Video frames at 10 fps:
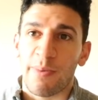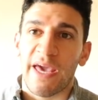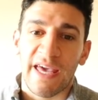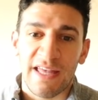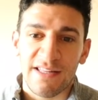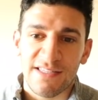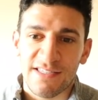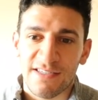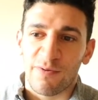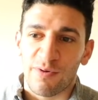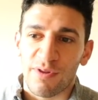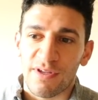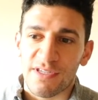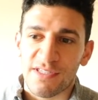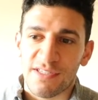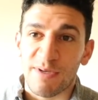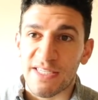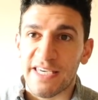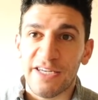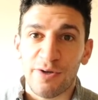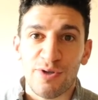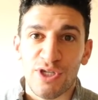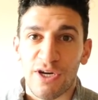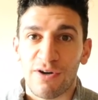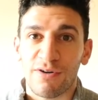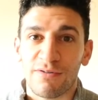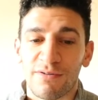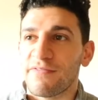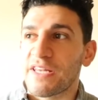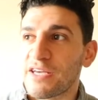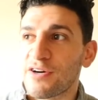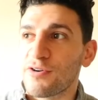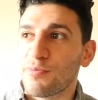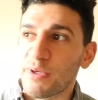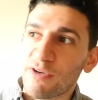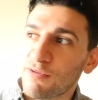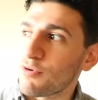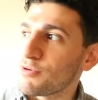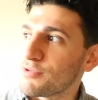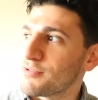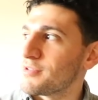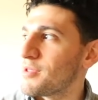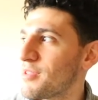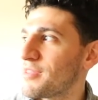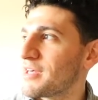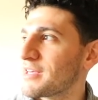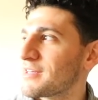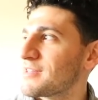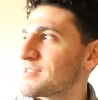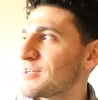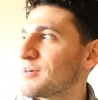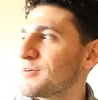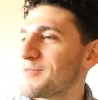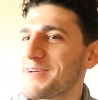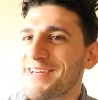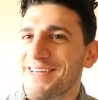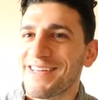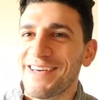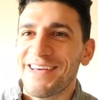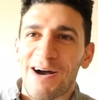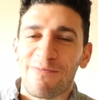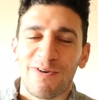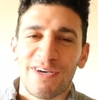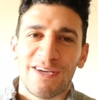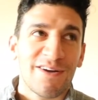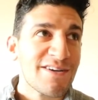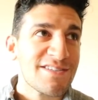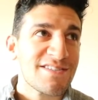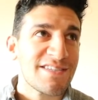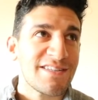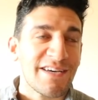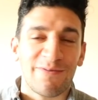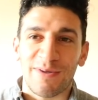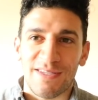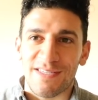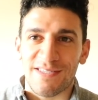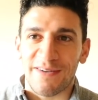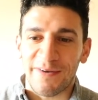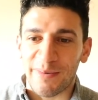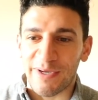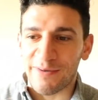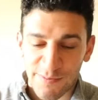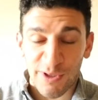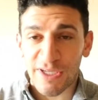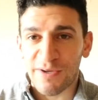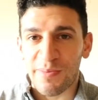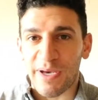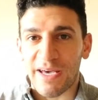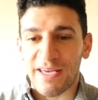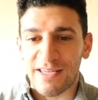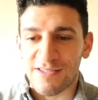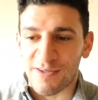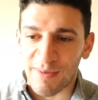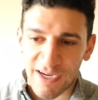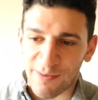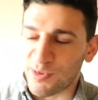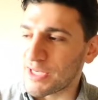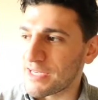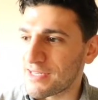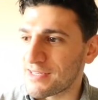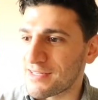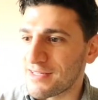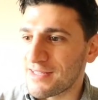pants for this Mosquito Joe video B-roll thing. So I'm really curious to see like what this is all about. It's pretty good pay, so I'm not complaining.